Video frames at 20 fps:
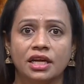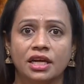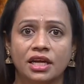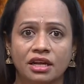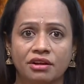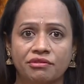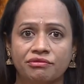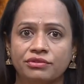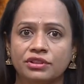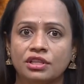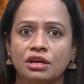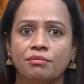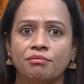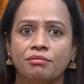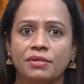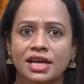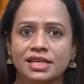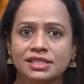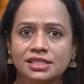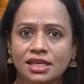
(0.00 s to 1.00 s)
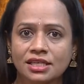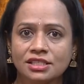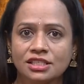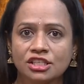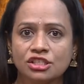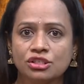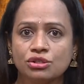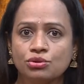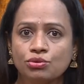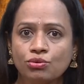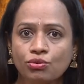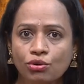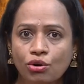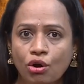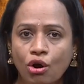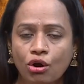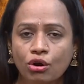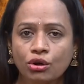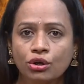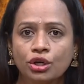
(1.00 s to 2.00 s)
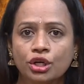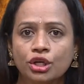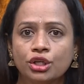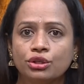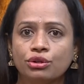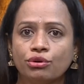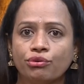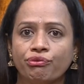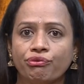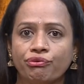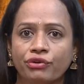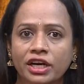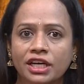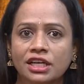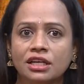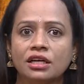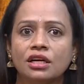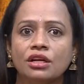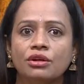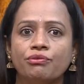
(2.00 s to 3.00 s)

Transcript: If the message is too long to fit